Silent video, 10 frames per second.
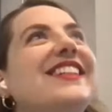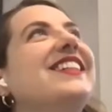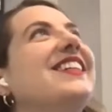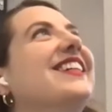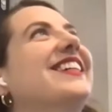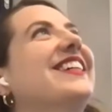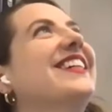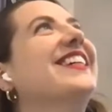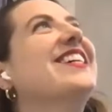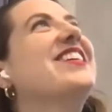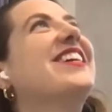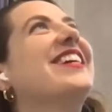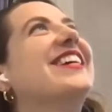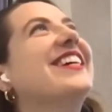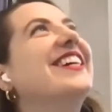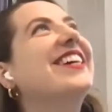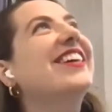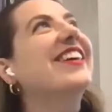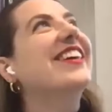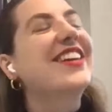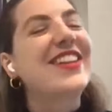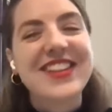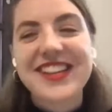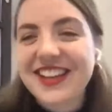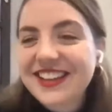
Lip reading: what would you like to see being done?